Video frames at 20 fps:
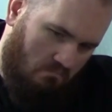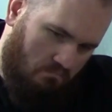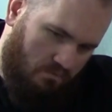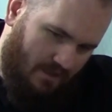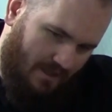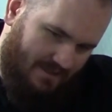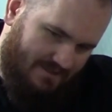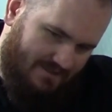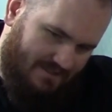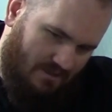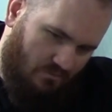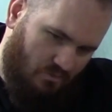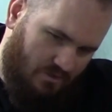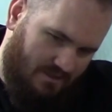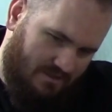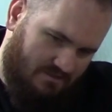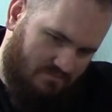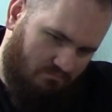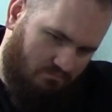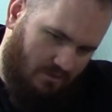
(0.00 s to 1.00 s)
of blends in
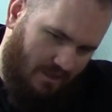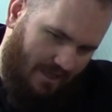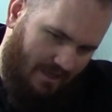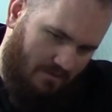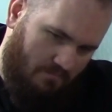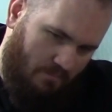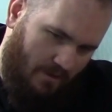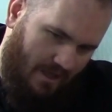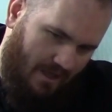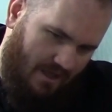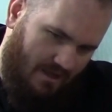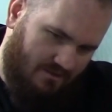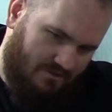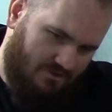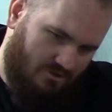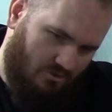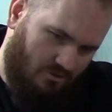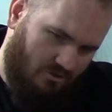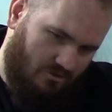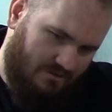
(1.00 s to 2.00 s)
with this black paint,
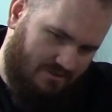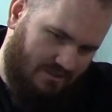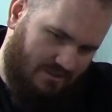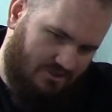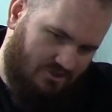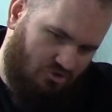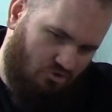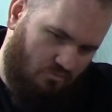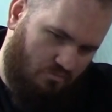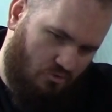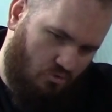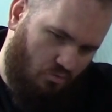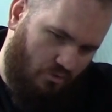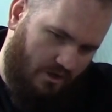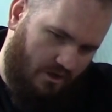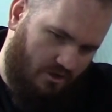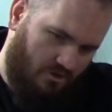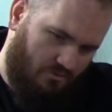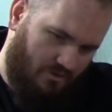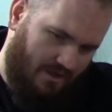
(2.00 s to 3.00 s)
so it looks like super
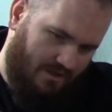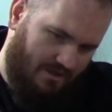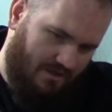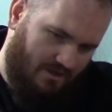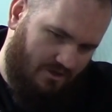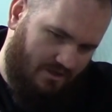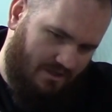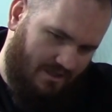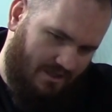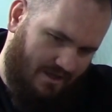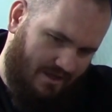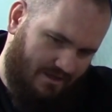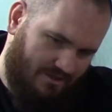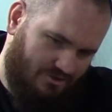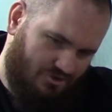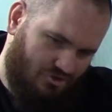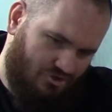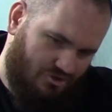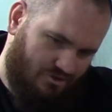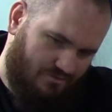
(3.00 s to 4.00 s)
weird right there at the
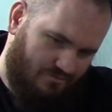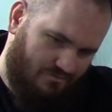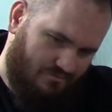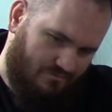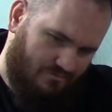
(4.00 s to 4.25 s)
edge.